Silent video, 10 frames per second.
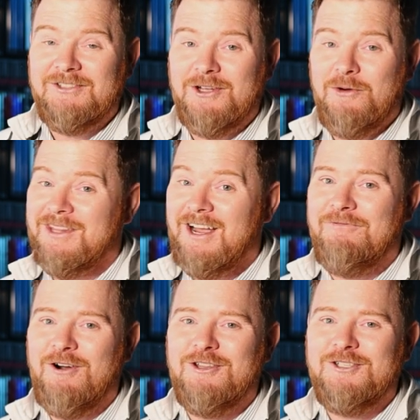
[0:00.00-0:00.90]
So
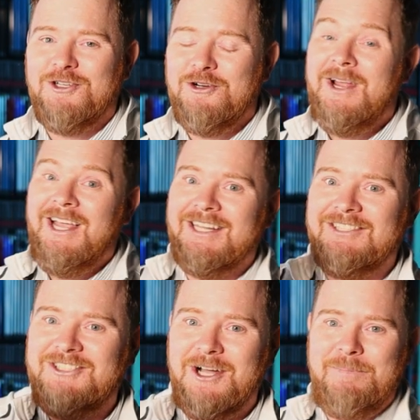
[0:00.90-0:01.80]
without further ado,
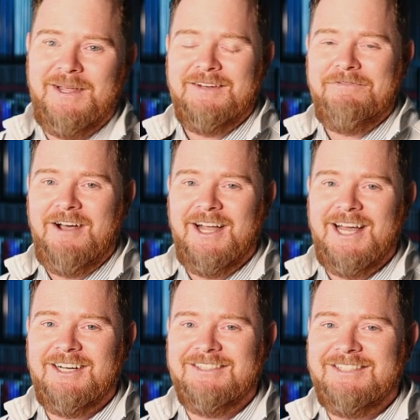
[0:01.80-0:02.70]
let's jump in to
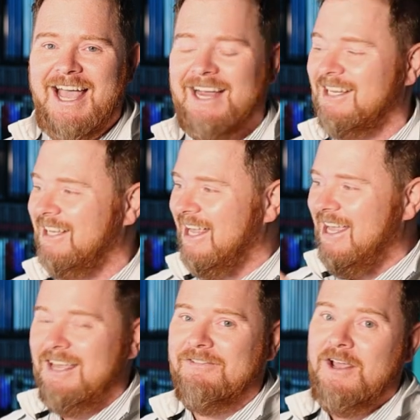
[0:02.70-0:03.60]
find out exactly
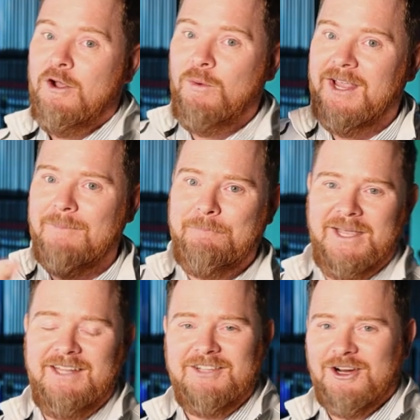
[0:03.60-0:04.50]
if we can
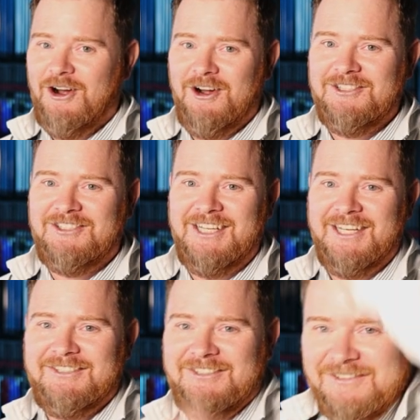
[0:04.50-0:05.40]
beat the current
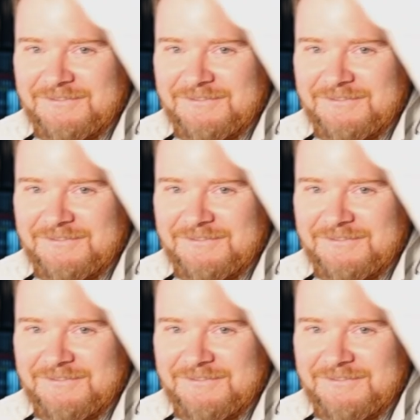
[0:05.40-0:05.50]
sticks.